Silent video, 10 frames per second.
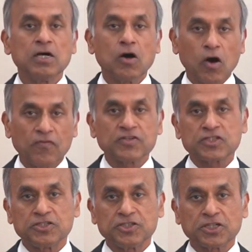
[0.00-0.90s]

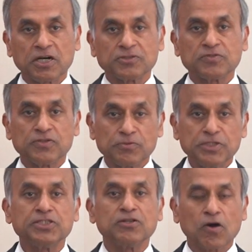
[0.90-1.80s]
Officer in charge of the
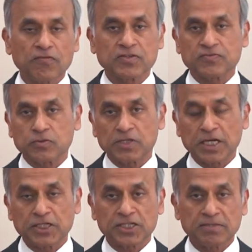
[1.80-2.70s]
Regional Office for the
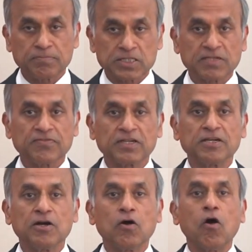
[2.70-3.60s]
Asia and
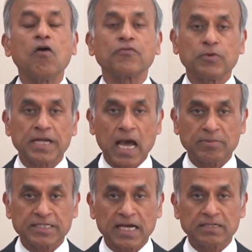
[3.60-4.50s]
Pacific of UN
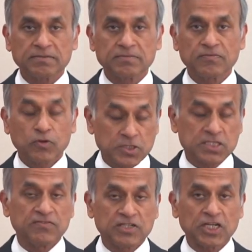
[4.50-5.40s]
Habitat, for
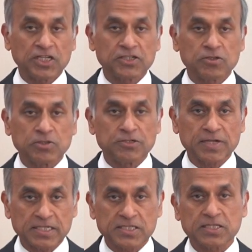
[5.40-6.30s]
this invitation to
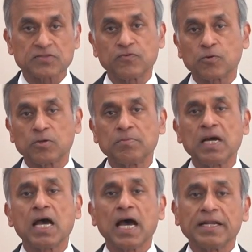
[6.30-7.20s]
address this forum
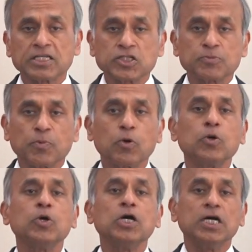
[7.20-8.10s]
and
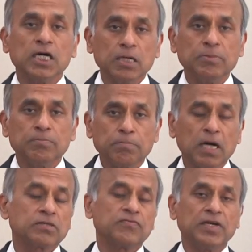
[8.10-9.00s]
explore urban
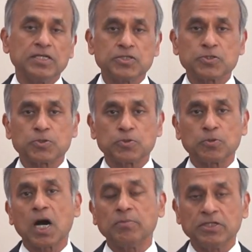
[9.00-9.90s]
pathways to
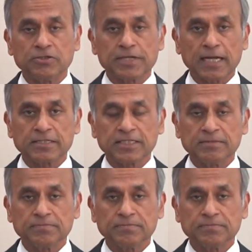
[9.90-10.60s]
carbon neutrality.